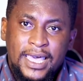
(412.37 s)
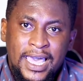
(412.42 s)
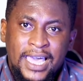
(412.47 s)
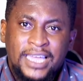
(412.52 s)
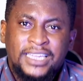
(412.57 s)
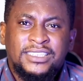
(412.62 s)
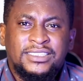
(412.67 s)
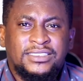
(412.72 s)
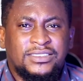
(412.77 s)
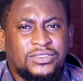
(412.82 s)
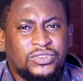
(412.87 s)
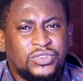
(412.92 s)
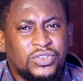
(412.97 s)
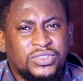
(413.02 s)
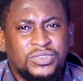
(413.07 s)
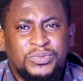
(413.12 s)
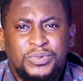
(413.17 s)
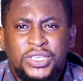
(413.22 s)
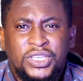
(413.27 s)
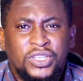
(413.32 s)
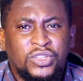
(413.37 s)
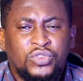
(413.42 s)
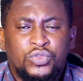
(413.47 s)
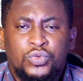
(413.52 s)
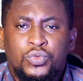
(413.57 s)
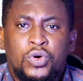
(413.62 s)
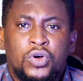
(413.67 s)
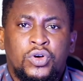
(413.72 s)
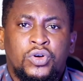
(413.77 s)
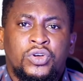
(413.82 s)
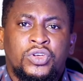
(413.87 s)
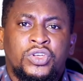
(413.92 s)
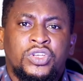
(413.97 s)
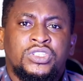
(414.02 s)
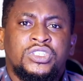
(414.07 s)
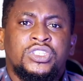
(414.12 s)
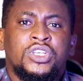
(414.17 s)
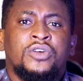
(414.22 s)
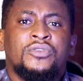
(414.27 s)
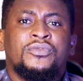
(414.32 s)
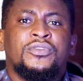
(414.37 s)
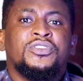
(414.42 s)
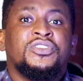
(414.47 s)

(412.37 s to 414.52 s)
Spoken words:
and just begin to work on yourself.